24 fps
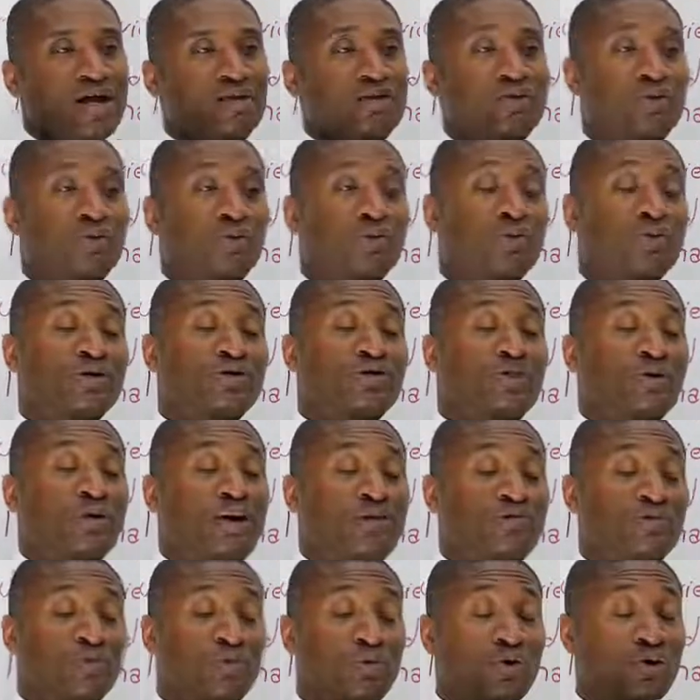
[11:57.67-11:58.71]
You'll notice you'll
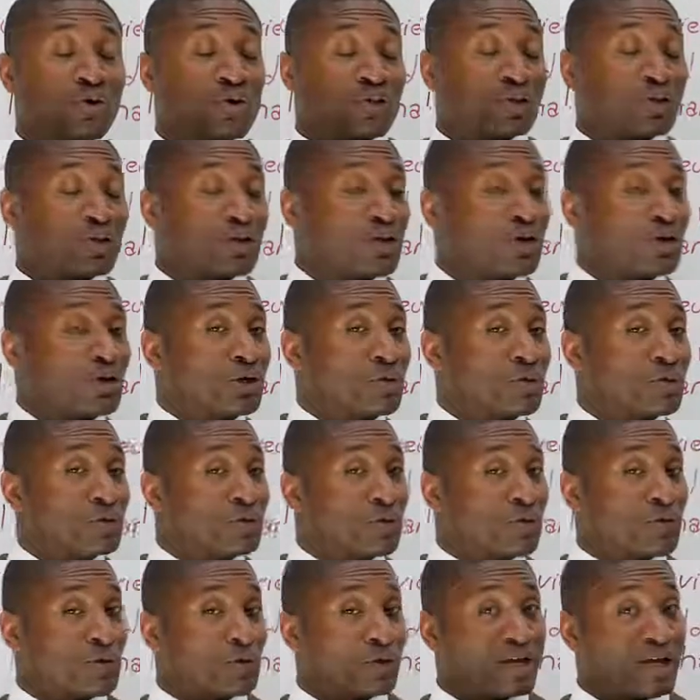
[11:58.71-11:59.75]
have to work a little harder with
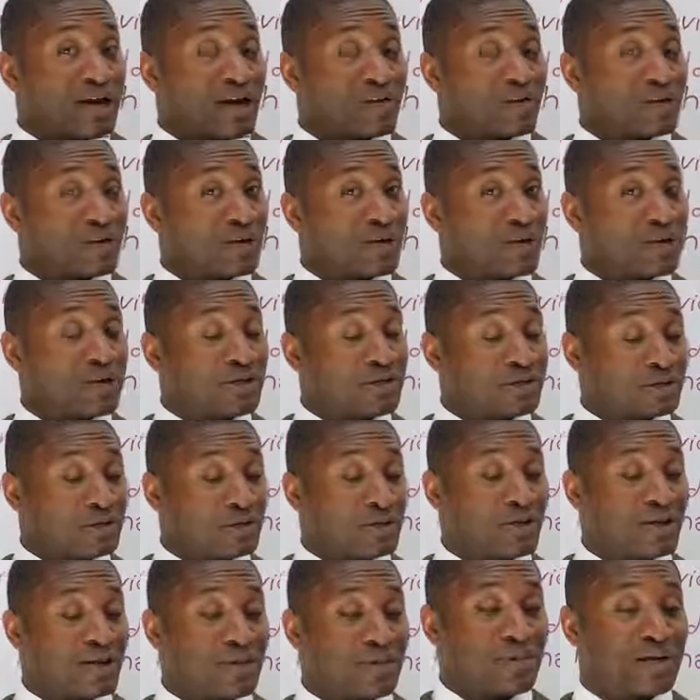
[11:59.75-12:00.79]
your vocabulary, so
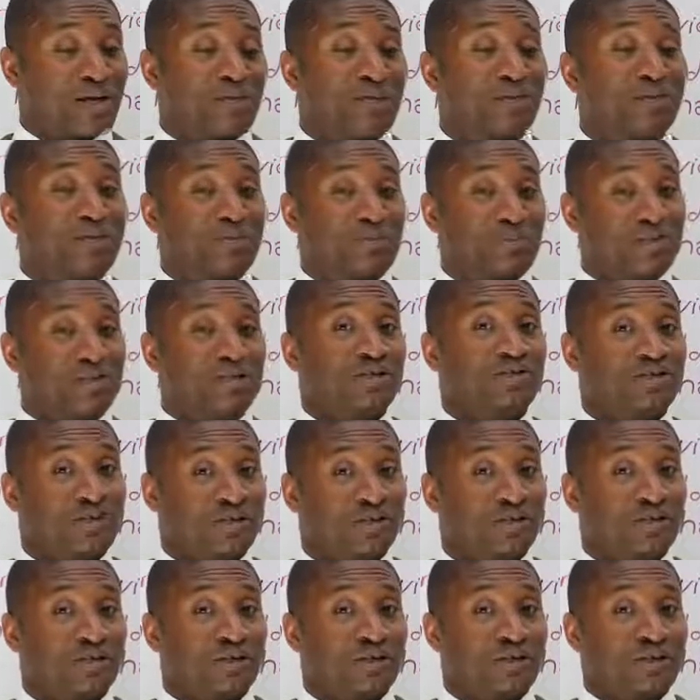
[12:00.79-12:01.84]
you'll better at speech.